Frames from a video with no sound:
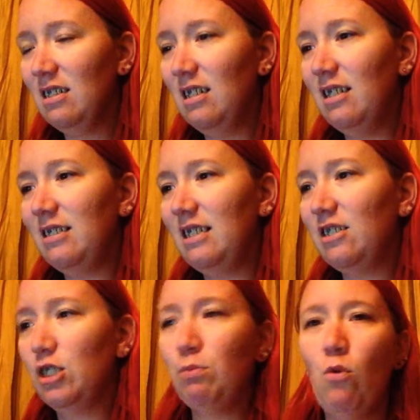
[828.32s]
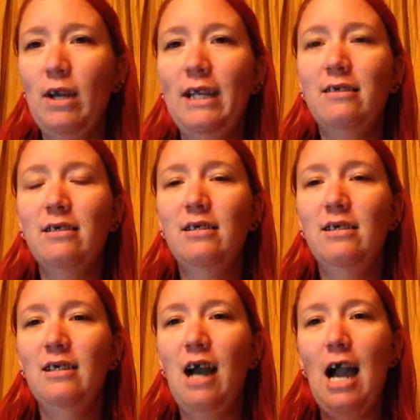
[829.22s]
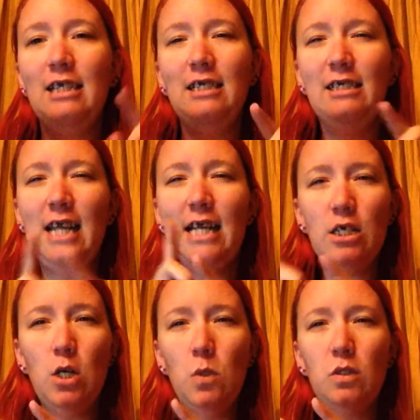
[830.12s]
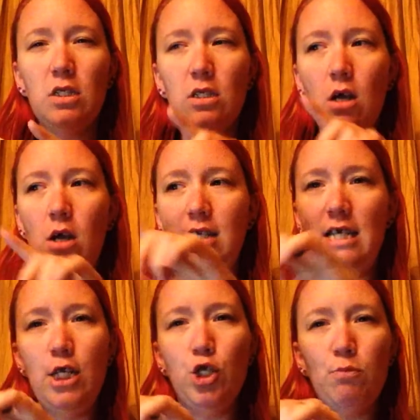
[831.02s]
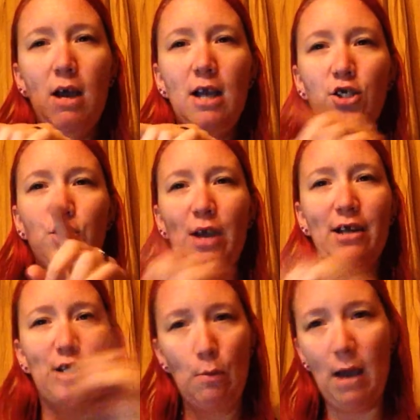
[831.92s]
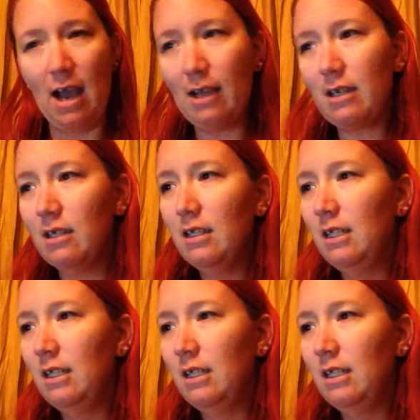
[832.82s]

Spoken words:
Let's see, at this point, I didn't take notes on each match, so I had to go back.